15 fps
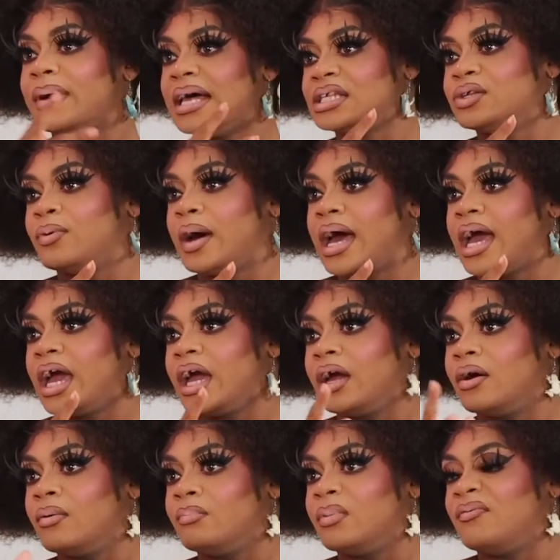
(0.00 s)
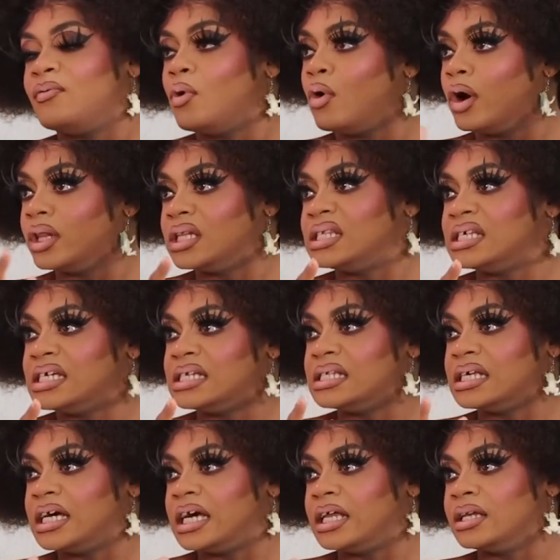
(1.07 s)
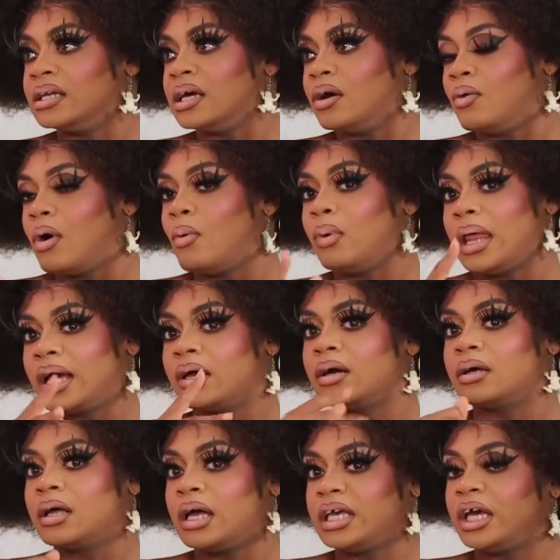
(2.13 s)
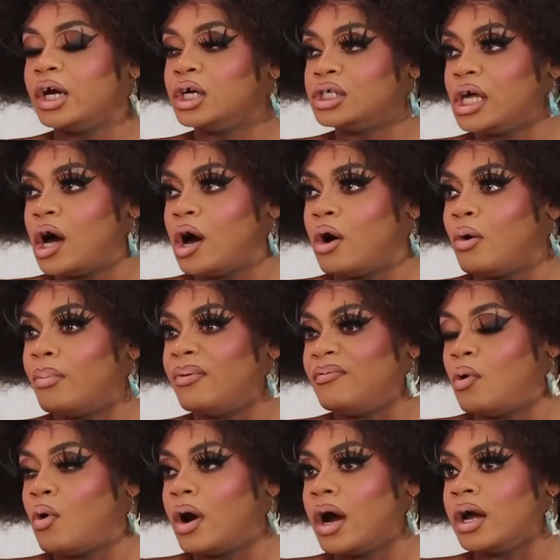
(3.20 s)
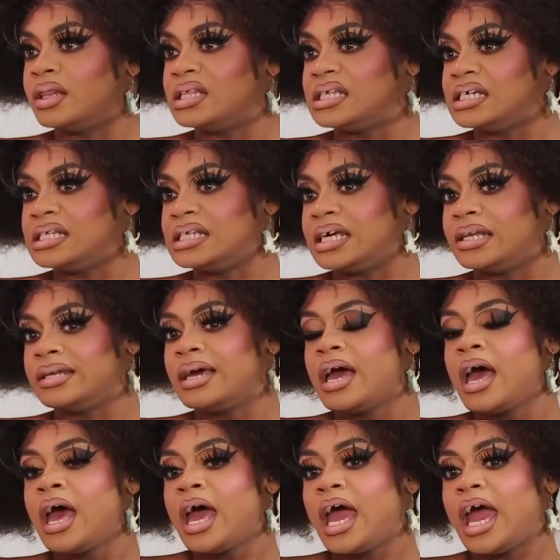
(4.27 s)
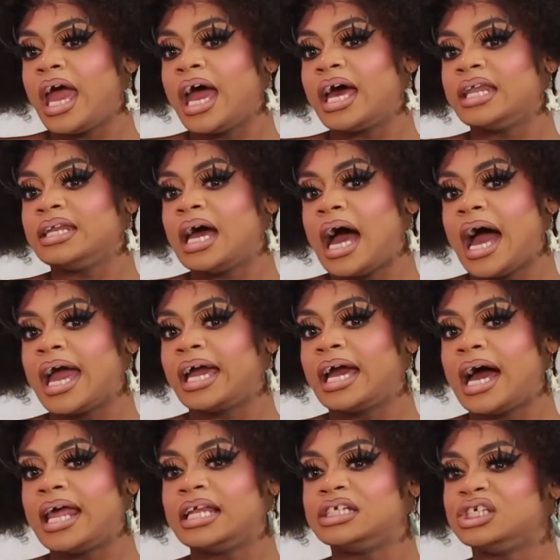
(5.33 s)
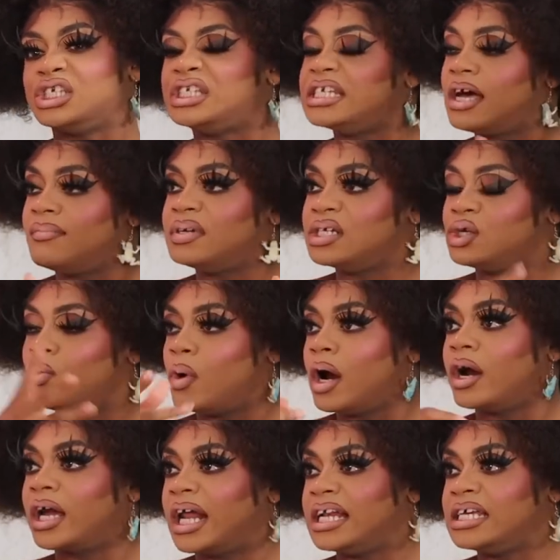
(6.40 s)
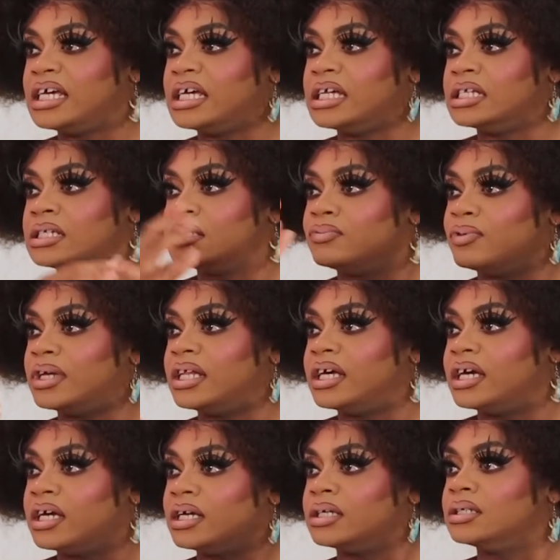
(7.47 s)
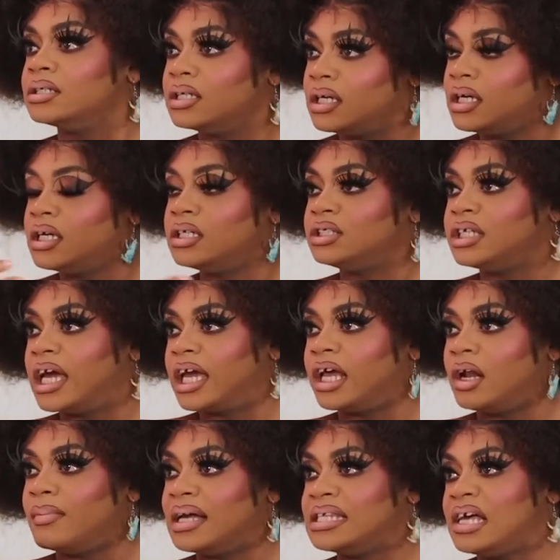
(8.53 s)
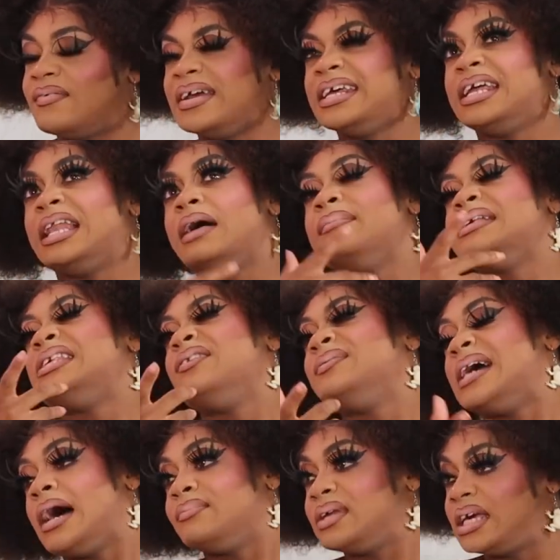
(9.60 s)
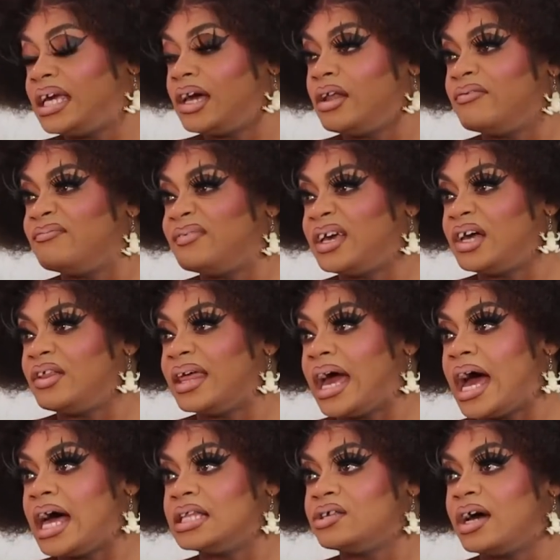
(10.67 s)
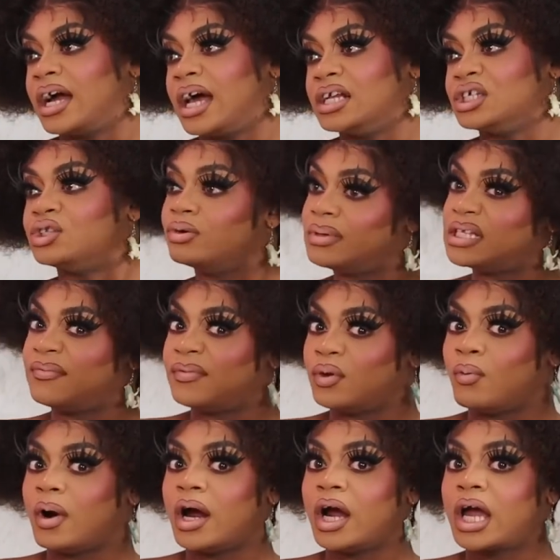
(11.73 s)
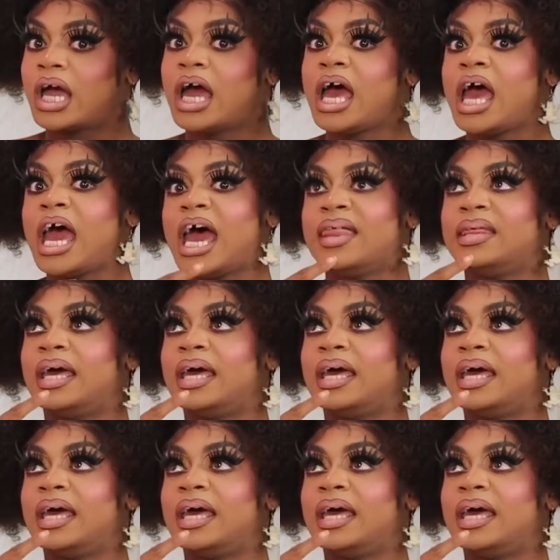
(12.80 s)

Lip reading: passed away before the season, like a year or so before the season. And I kind of just delved into work, and I didn't really check in on myself. I didn't allow myself time to heal and feel that, so I kind of just threw myself into work. And